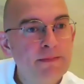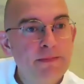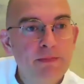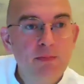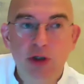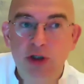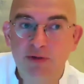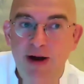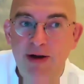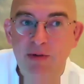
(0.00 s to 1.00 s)
which is
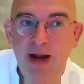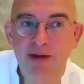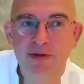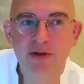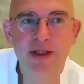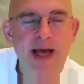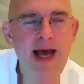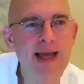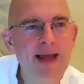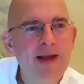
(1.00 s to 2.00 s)
very relevant
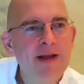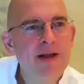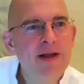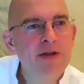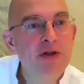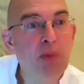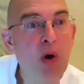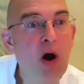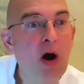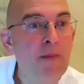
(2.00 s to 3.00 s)
today, to
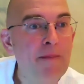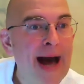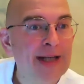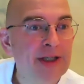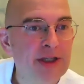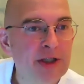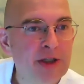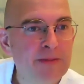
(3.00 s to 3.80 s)
put on masks.